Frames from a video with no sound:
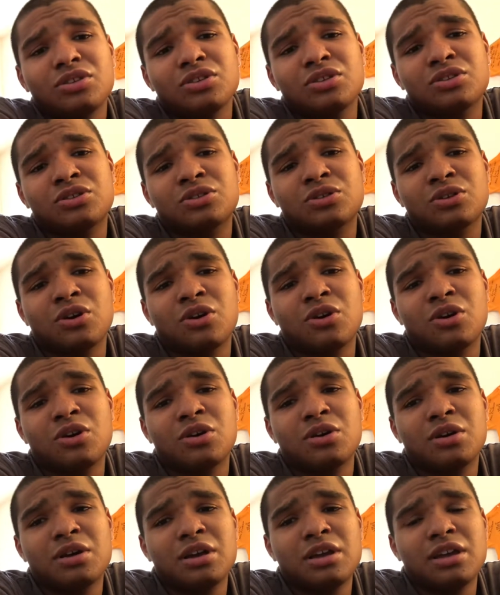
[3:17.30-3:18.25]

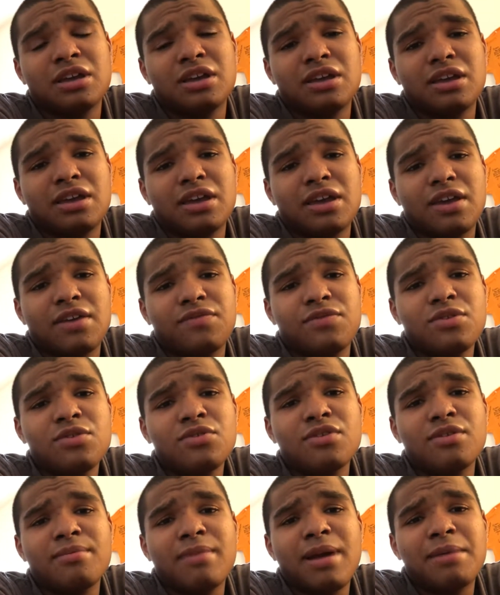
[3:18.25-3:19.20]
So, if you
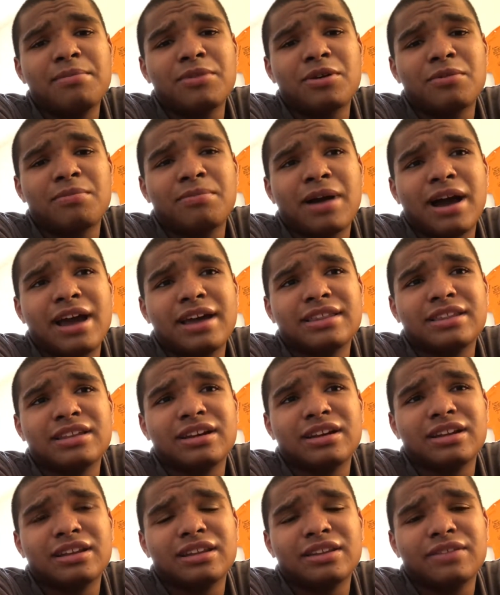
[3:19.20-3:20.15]
remember, by
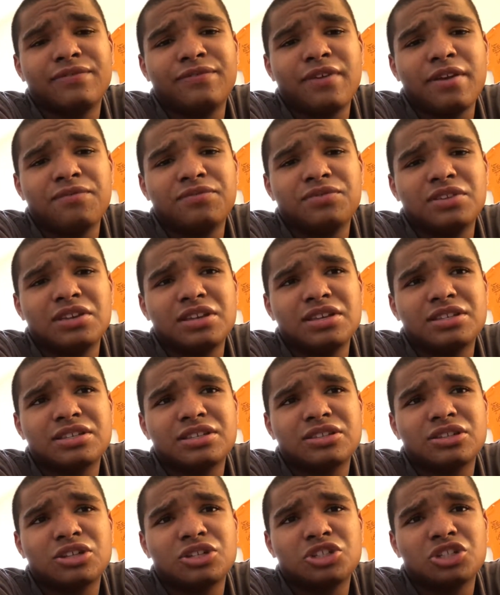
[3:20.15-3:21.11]
the
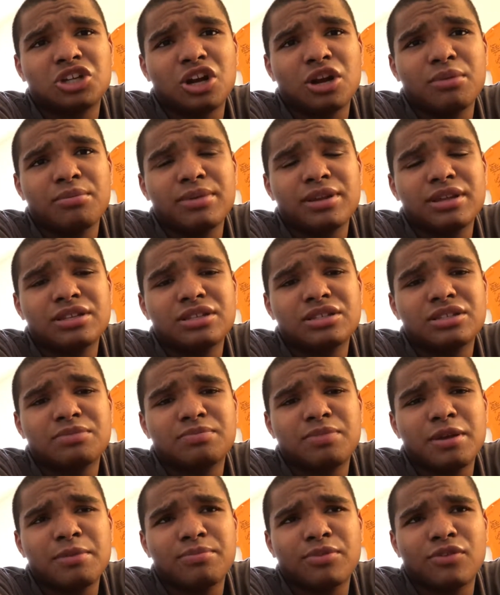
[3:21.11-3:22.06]
50s, the Germans,
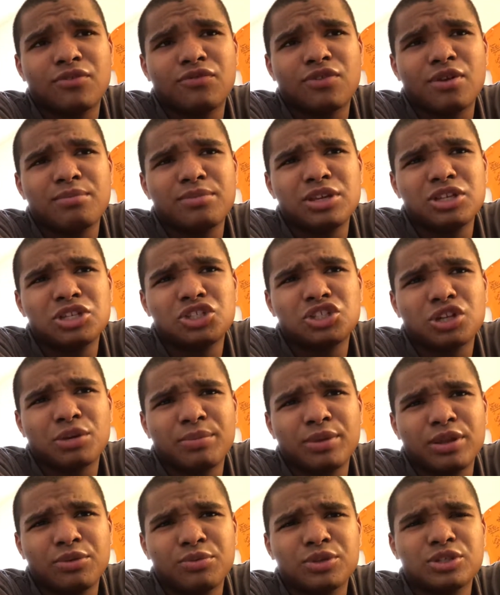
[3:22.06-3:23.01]
people from East
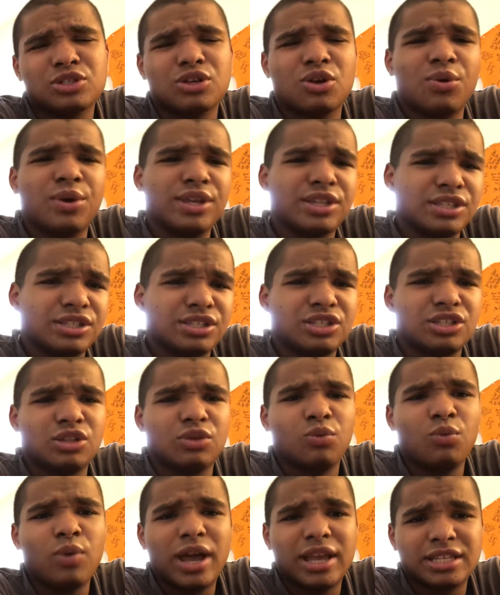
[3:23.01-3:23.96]
Germany, was going into
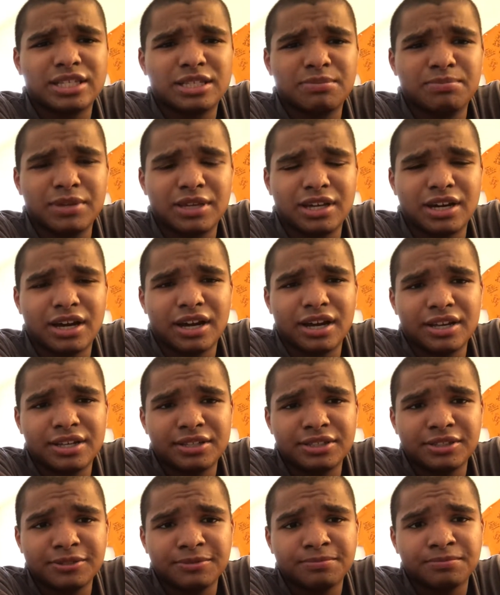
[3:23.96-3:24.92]
the West
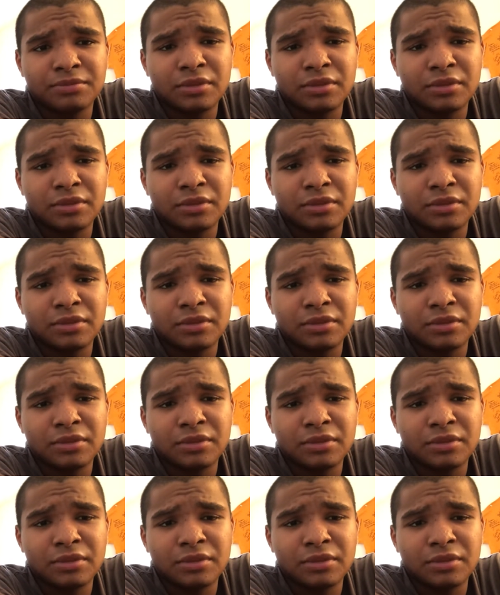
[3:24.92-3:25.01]
because